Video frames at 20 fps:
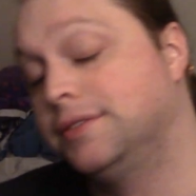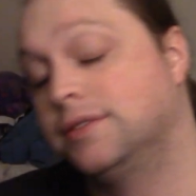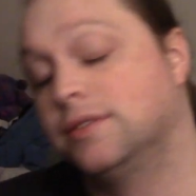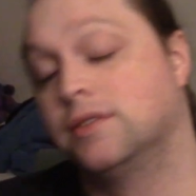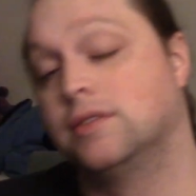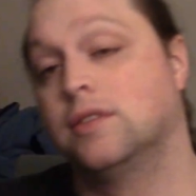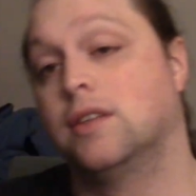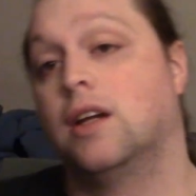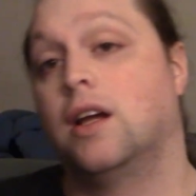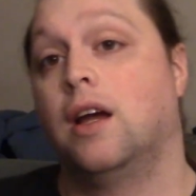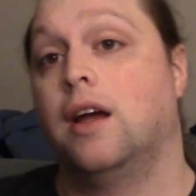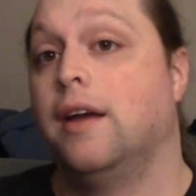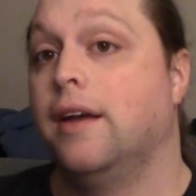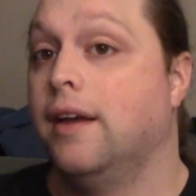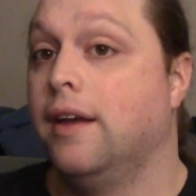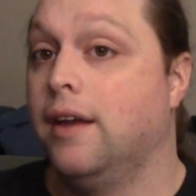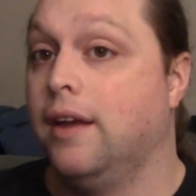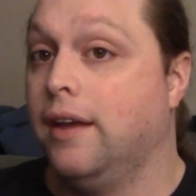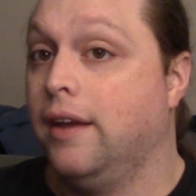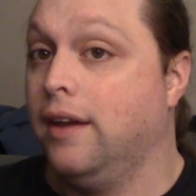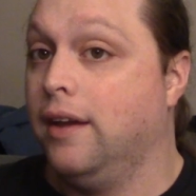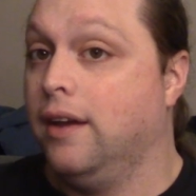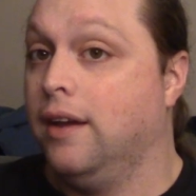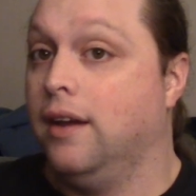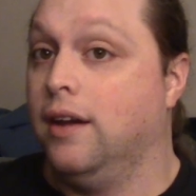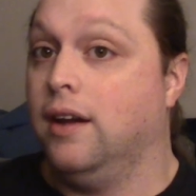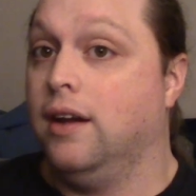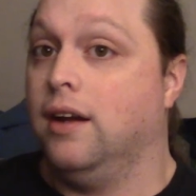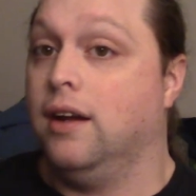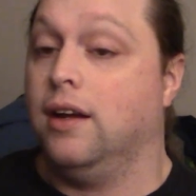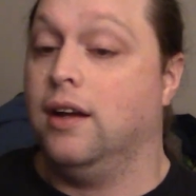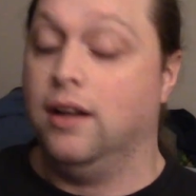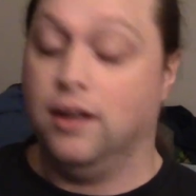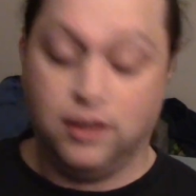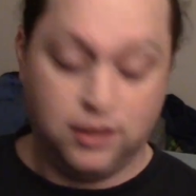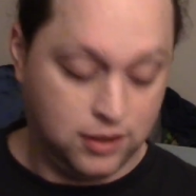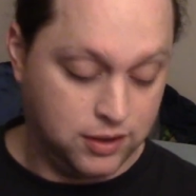Nobody speaks.